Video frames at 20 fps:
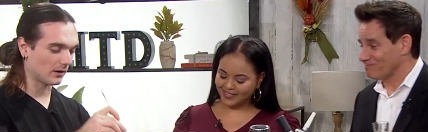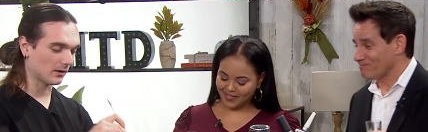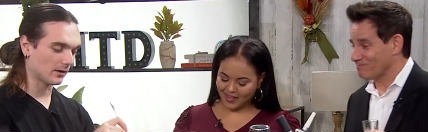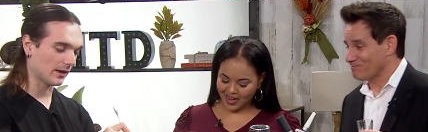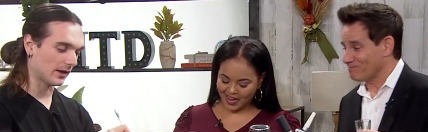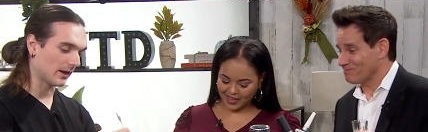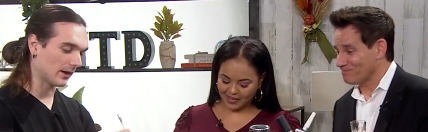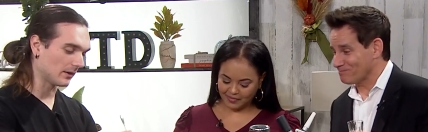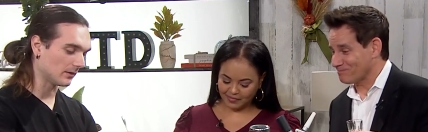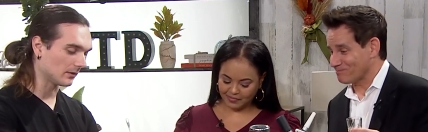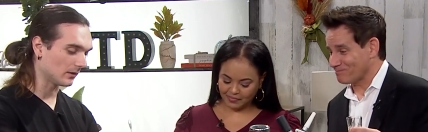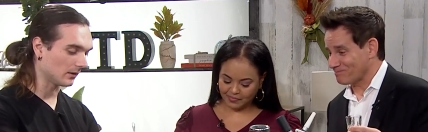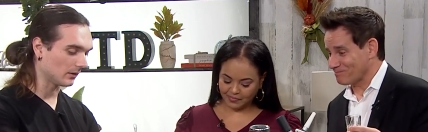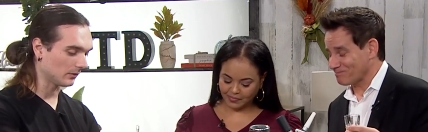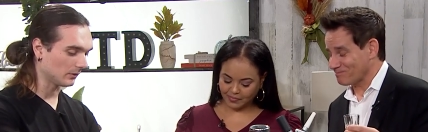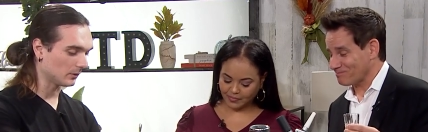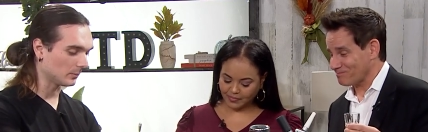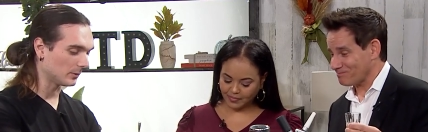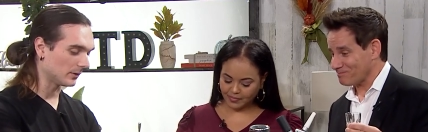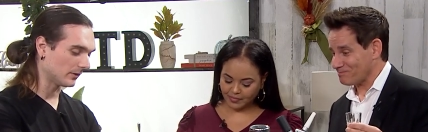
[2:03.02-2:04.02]
Speaker 1: right. and a
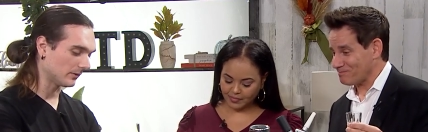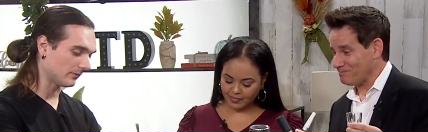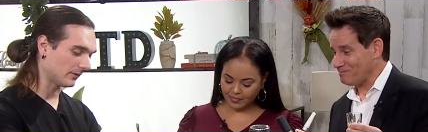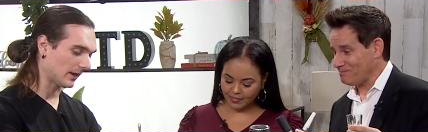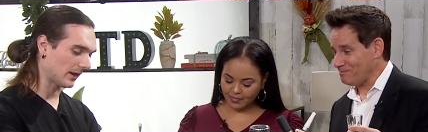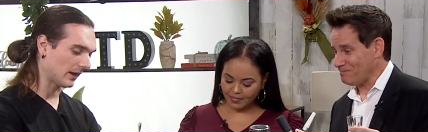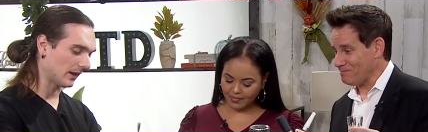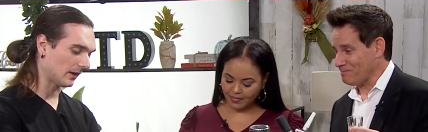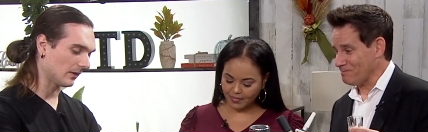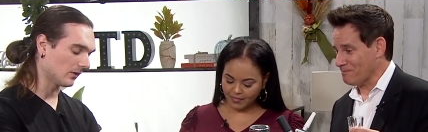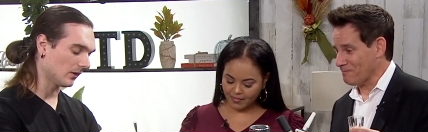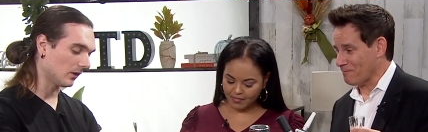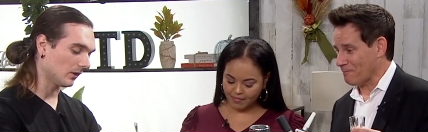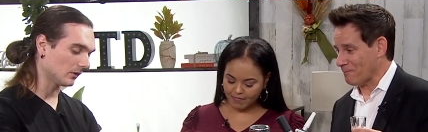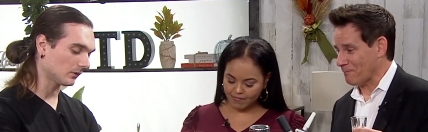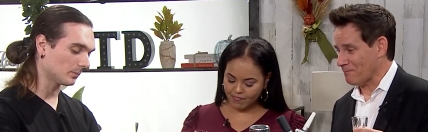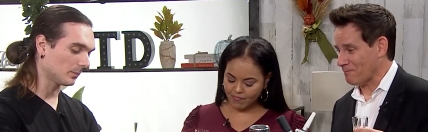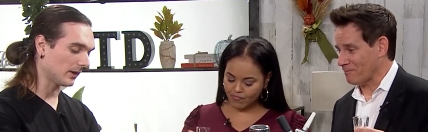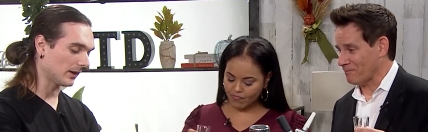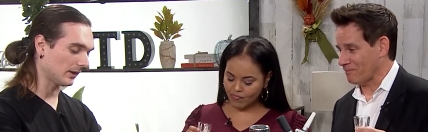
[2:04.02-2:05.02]
little bit of a
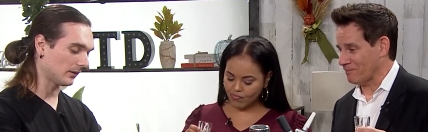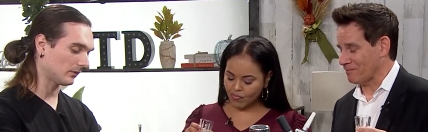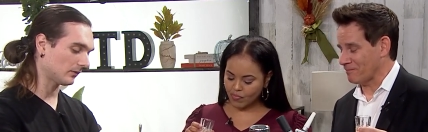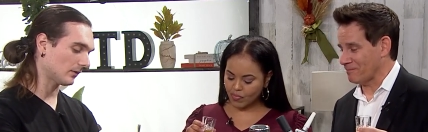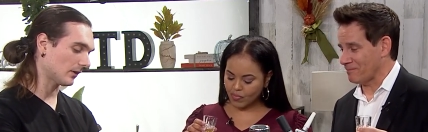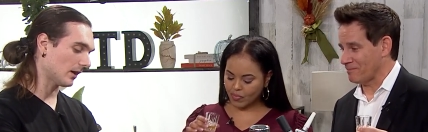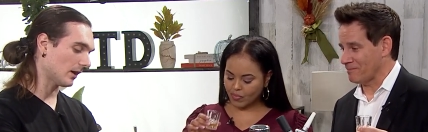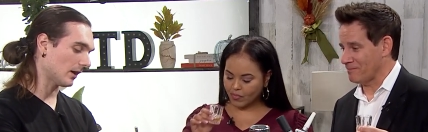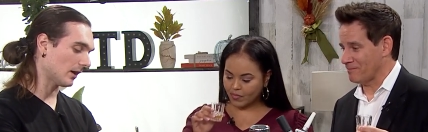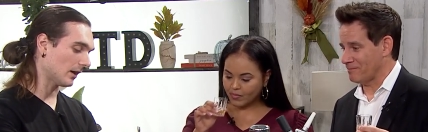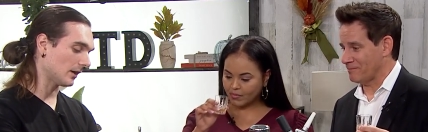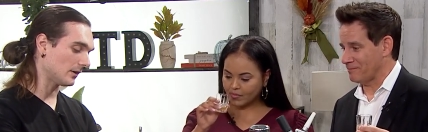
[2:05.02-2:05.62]
allspice uh,